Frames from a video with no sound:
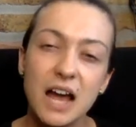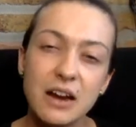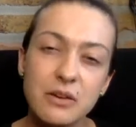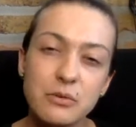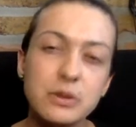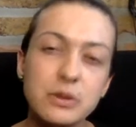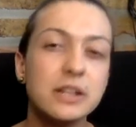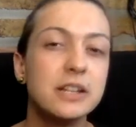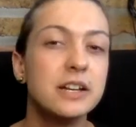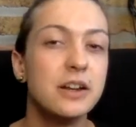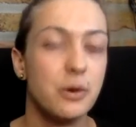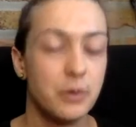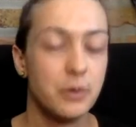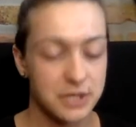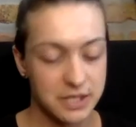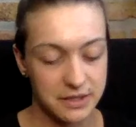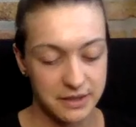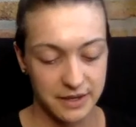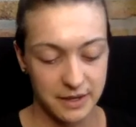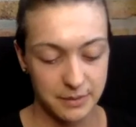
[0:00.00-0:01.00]
I don't really know
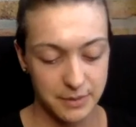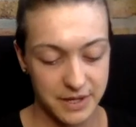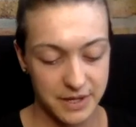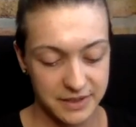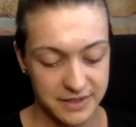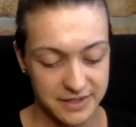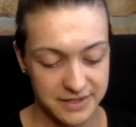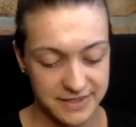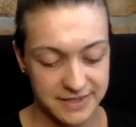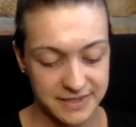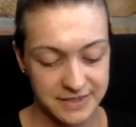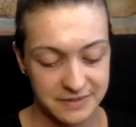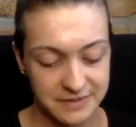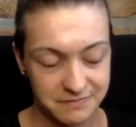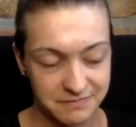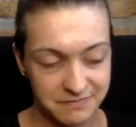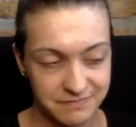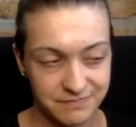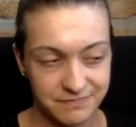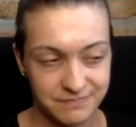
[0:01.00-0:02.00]
what to think about
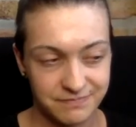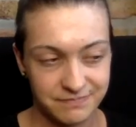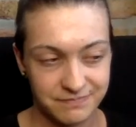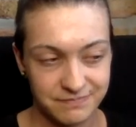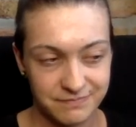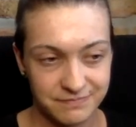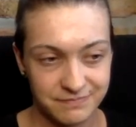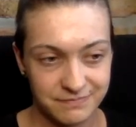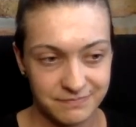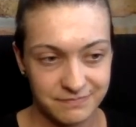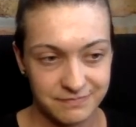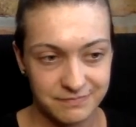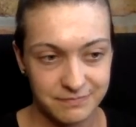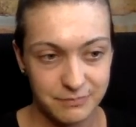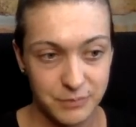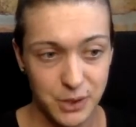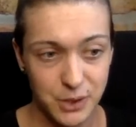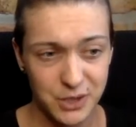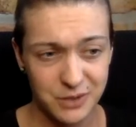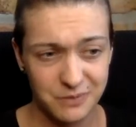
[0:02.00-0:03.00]
this,
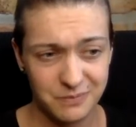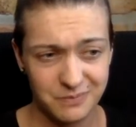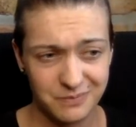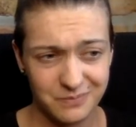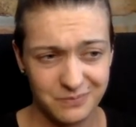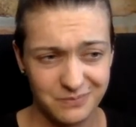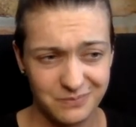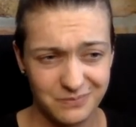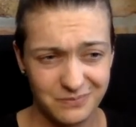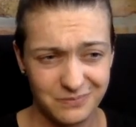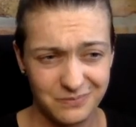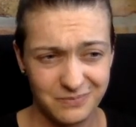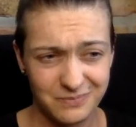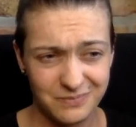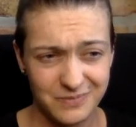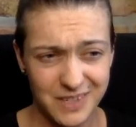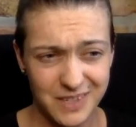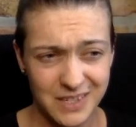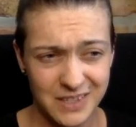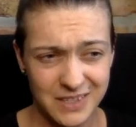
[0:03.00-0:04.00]
but
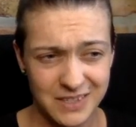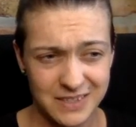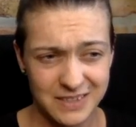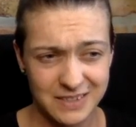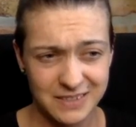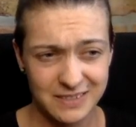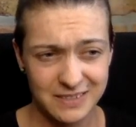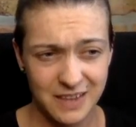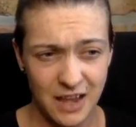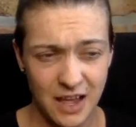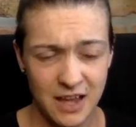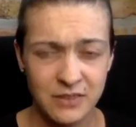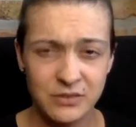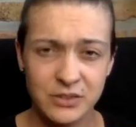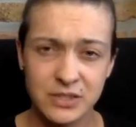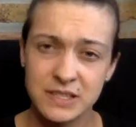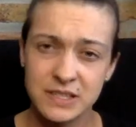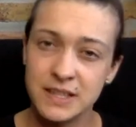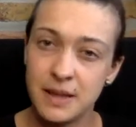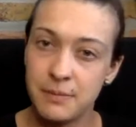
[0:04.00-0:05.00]
it's
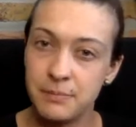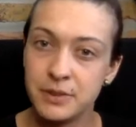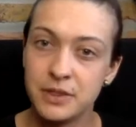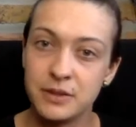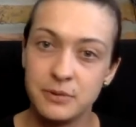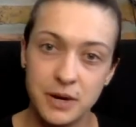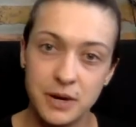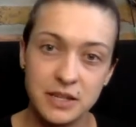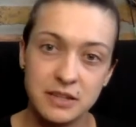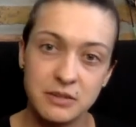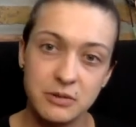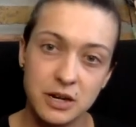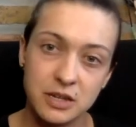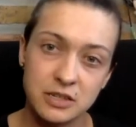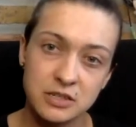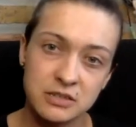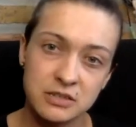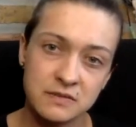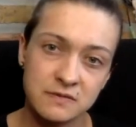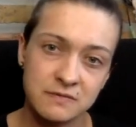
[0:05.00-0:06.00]
kind of a step in the right
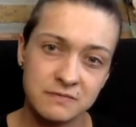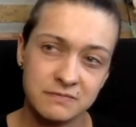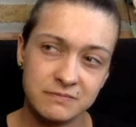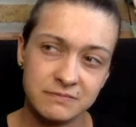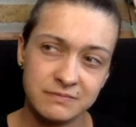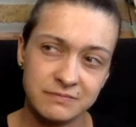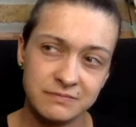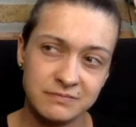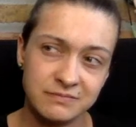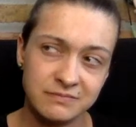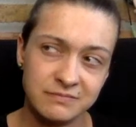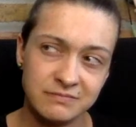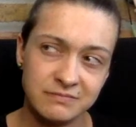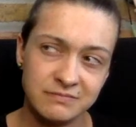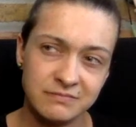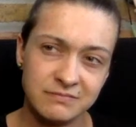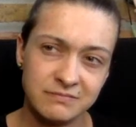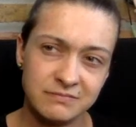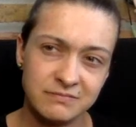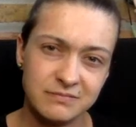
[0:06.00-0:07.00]
direction,
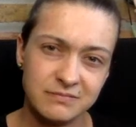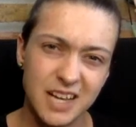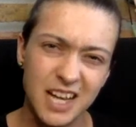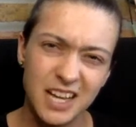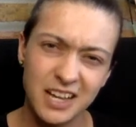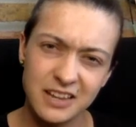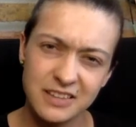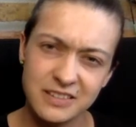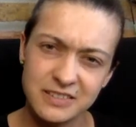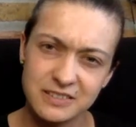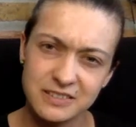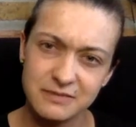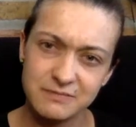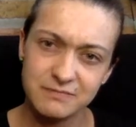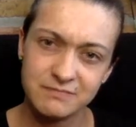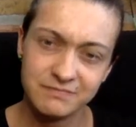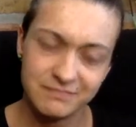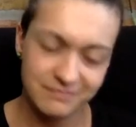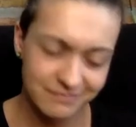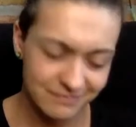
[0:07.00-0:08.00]
I guess.